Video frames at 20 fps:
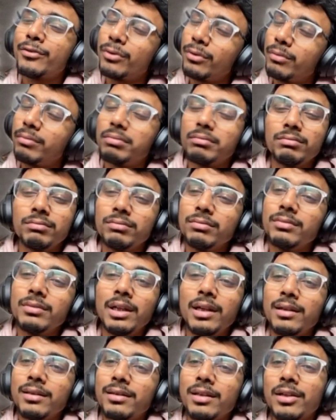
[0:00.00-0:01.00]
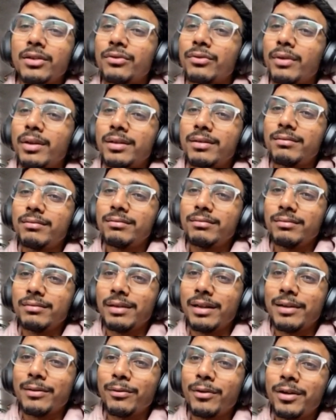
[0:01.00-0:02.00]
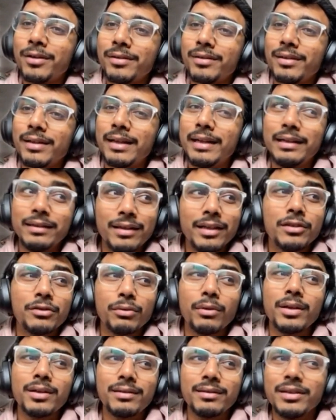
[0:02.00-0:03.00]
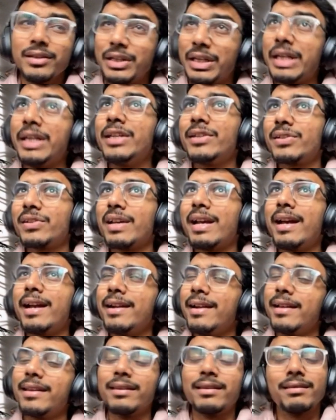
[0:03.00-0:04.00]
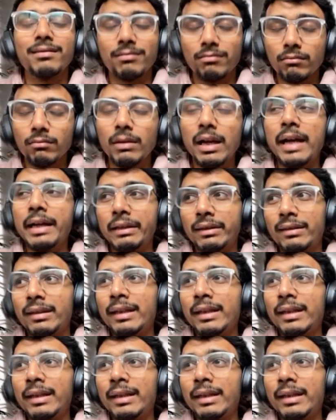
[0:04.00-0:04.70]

So, yeah, that's what I want. And that's what he said. And I